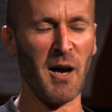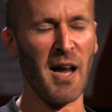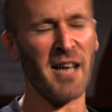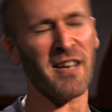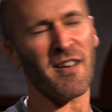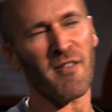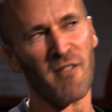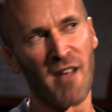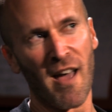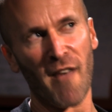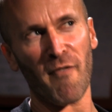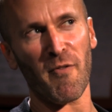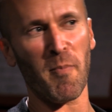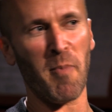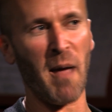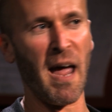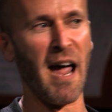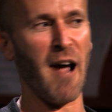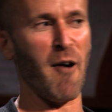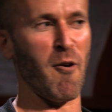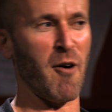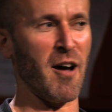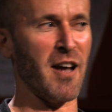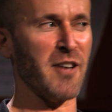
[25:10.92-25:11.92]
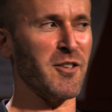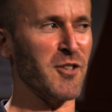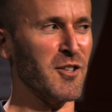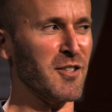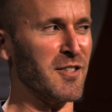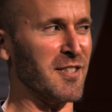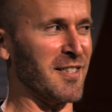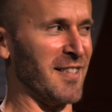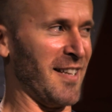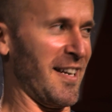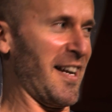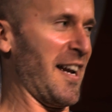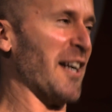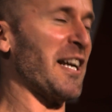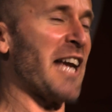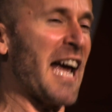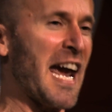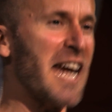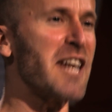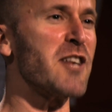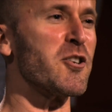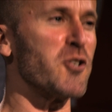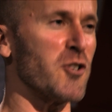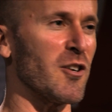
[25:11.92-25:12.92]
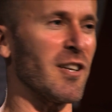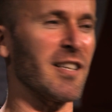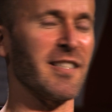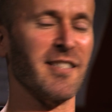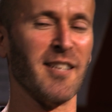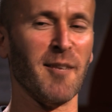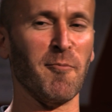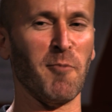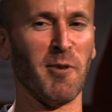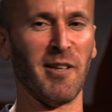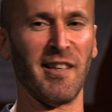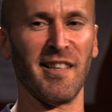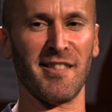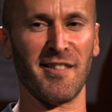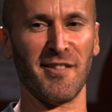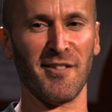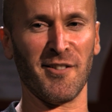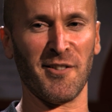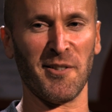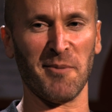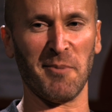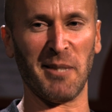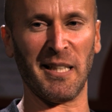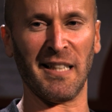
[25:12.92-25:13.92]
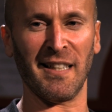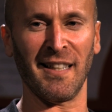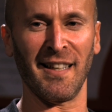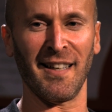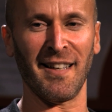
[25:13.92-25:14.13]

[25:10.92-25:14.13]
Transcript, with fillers: I don't have the power. I just, like, occasionally someone listens to me.